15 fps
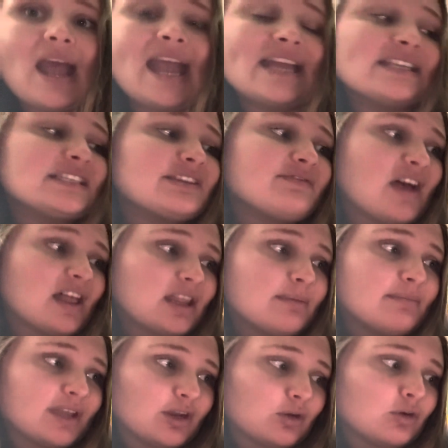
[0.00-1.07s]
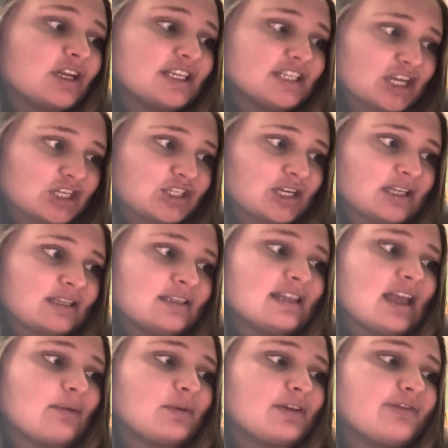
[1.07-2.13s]
and developmental condition
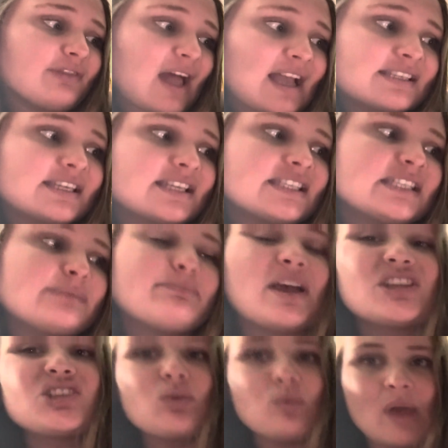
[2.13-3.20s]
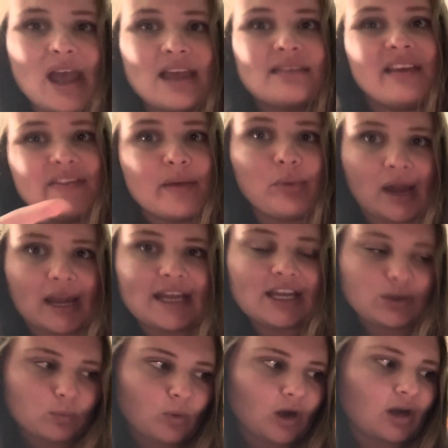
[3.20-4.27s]
that reflects a special way that the brain
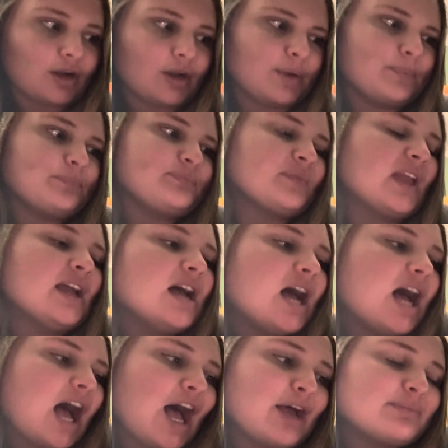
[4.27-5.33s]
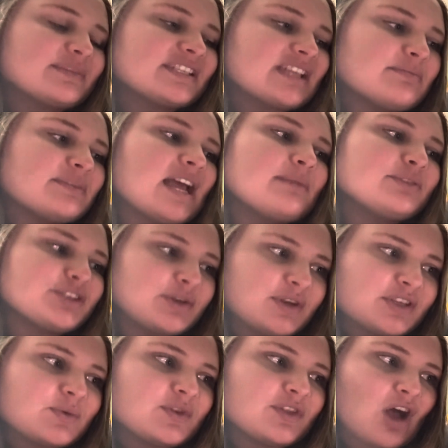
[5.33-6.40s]
can work. Sometimes
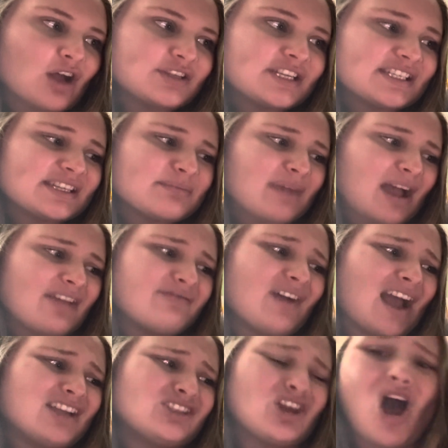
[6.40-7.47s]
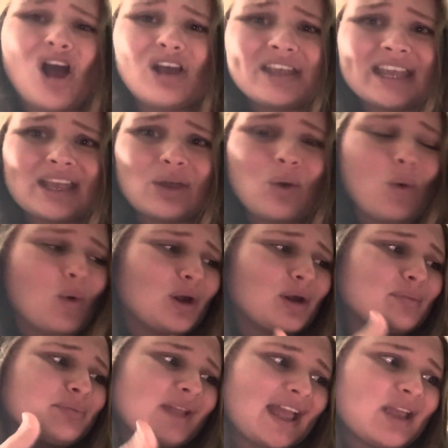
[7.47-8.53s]
students with autism might find talking or
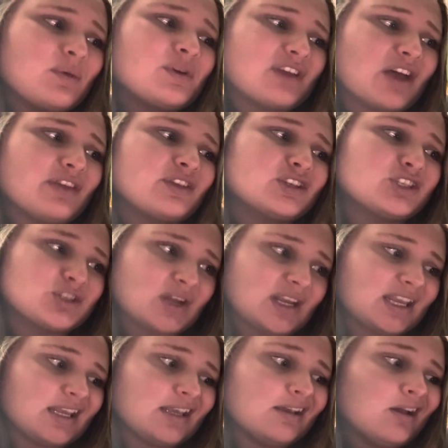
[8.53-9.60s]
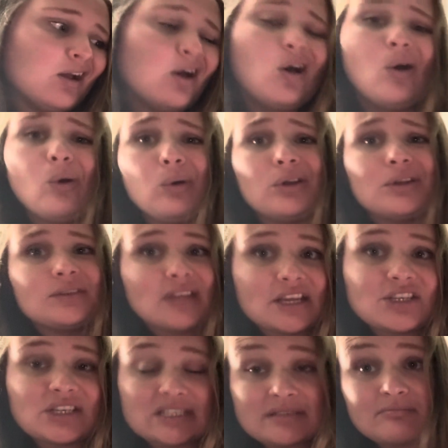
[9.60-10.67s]
playing with others tricky, or they
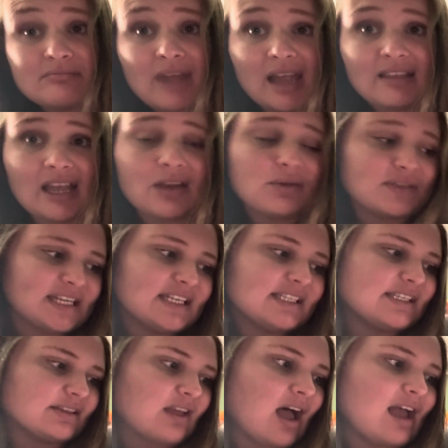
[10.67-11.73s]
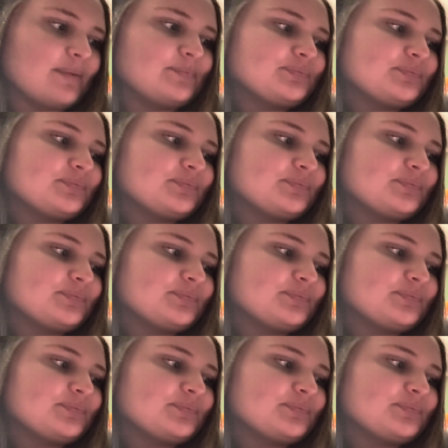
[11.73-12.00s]
just might like routines a lot.